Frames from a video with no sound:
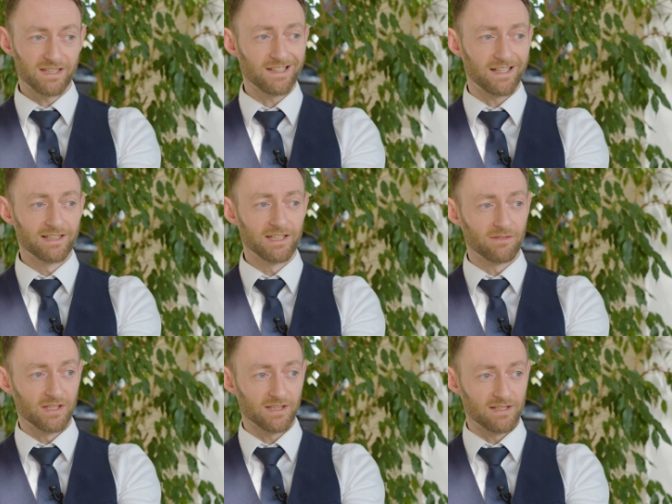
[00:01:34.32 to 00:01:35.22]
of what I
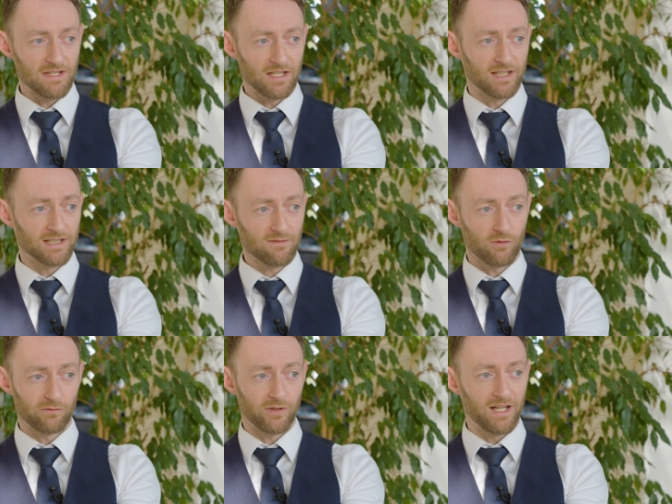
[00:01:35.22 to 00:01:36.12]
actually do when
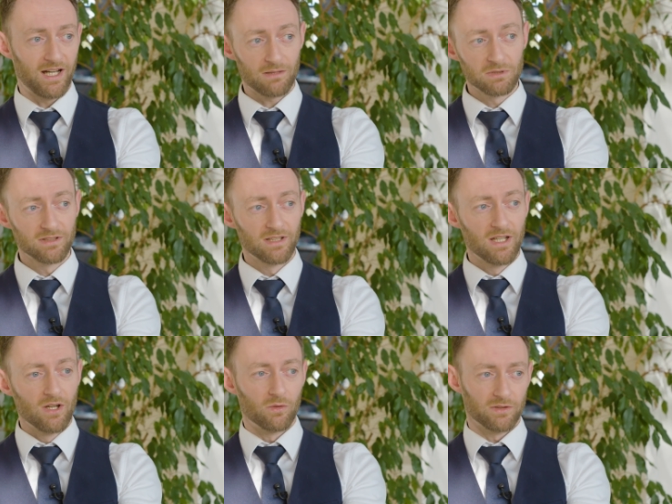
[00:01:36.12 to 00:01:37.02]
I have a security
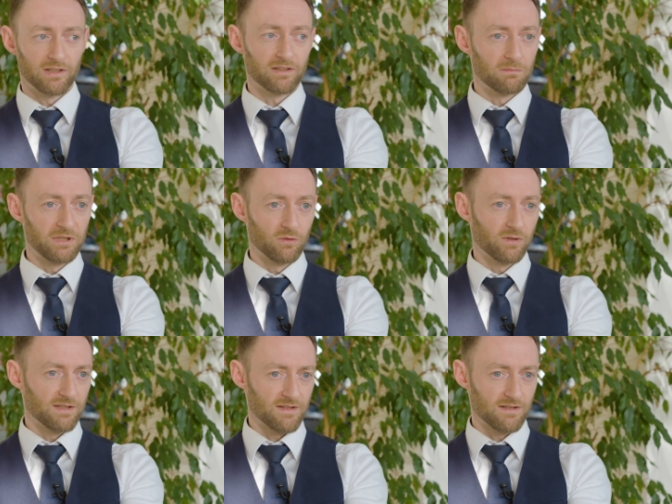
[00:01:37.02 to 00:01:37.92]
incident
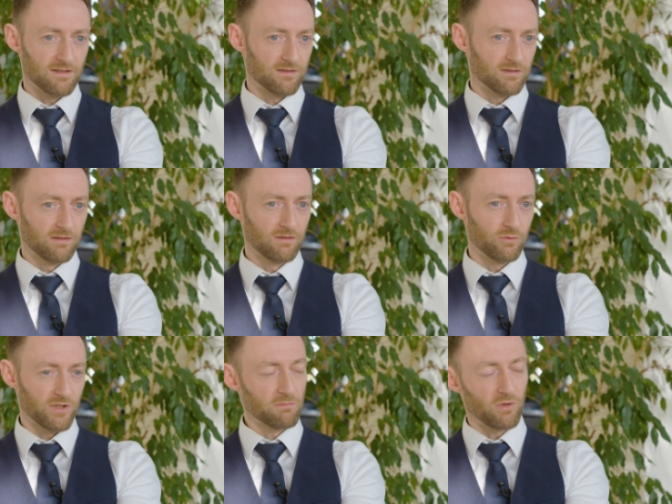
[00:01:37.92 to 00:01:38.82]
and establishing
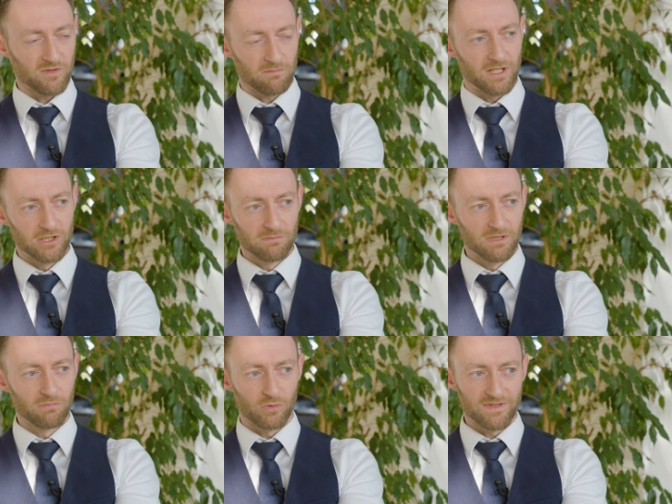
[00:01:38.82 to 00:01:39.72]
an incident
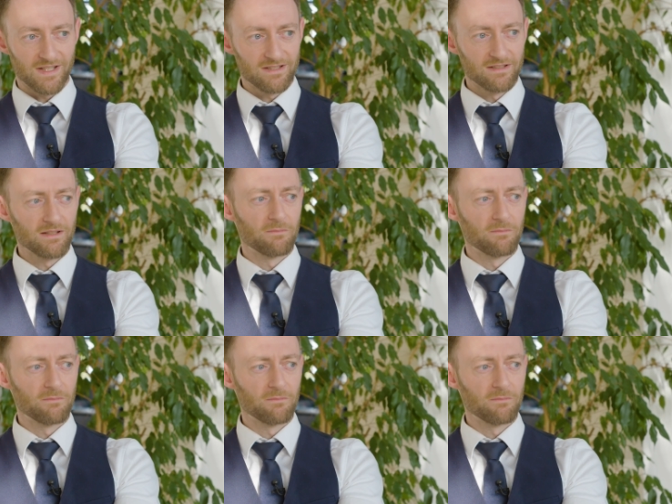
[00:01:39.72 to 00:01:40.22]
response management